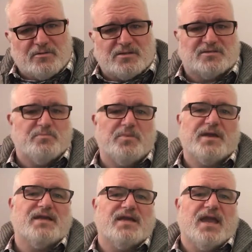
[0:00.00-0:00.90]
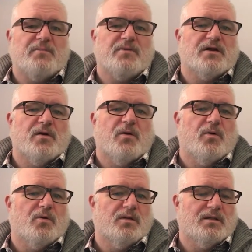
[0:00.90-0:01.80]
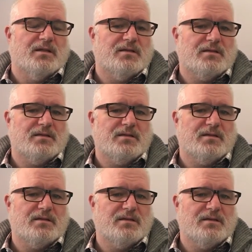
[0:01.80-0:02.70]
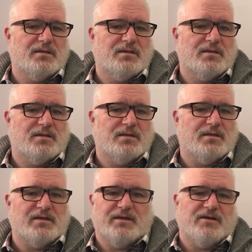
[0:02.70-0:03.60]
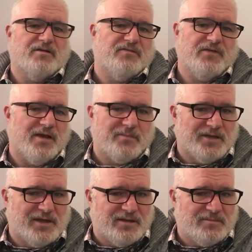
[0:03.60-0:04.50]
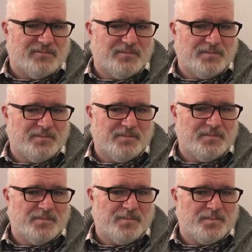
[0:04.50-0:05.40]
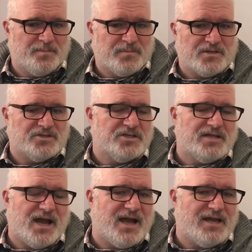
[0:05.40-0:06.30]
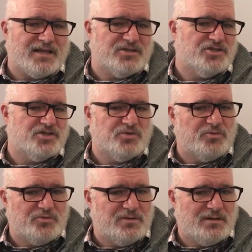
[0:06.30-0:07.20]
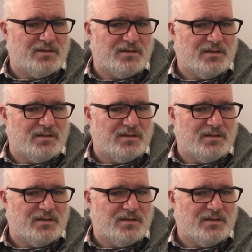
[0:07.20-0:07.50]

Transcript: with this big gaping hole in our family. She died in June,